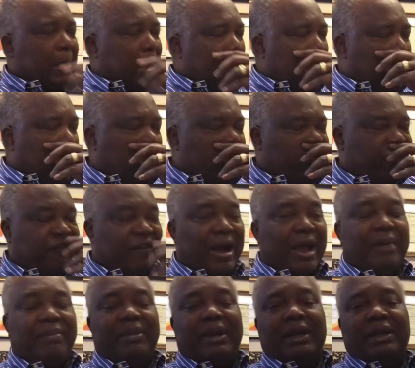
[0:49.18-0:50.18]

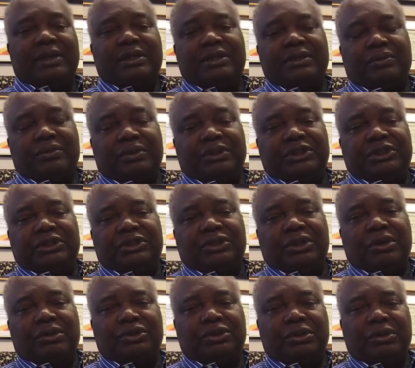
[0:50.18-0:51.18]
confinement, which is
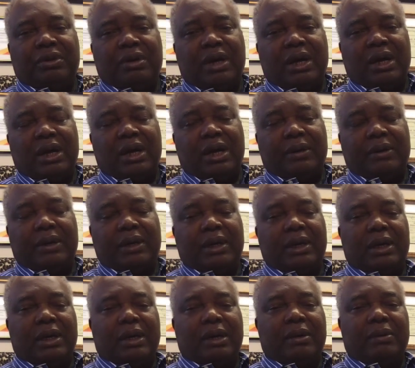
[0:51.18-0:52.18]
also
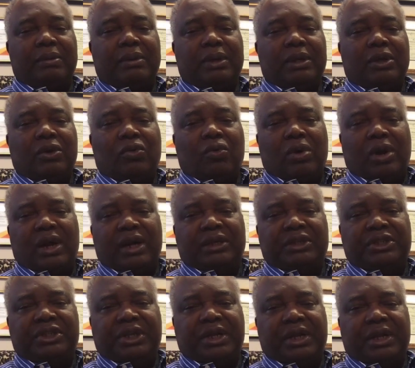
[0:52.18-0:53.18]

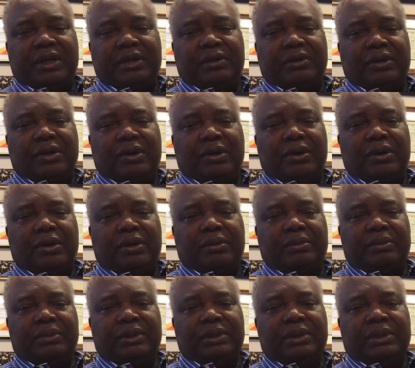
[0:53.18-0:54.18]
quarantine or
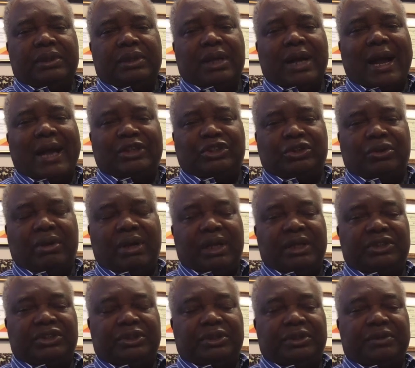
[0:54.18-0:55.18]

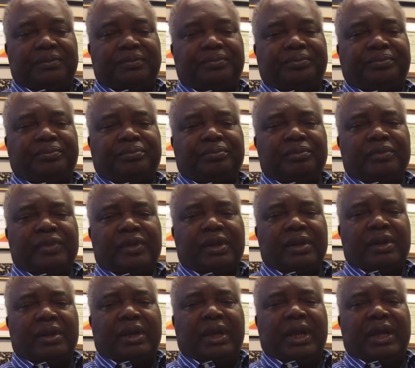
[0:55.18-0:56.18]
isolation,
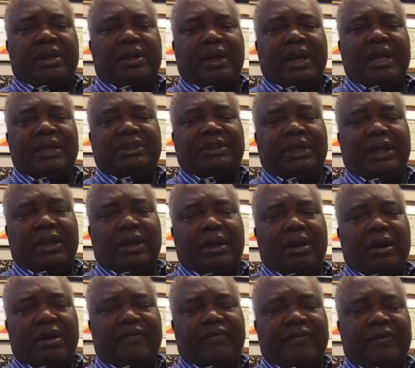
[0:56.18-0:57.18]
it creates a
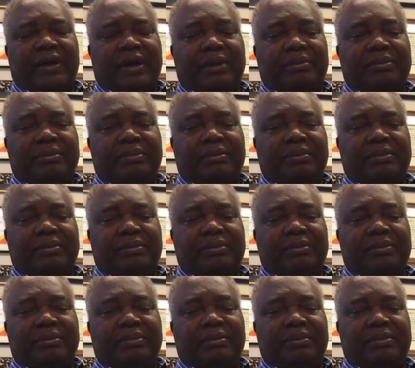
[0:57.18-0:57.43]
lot of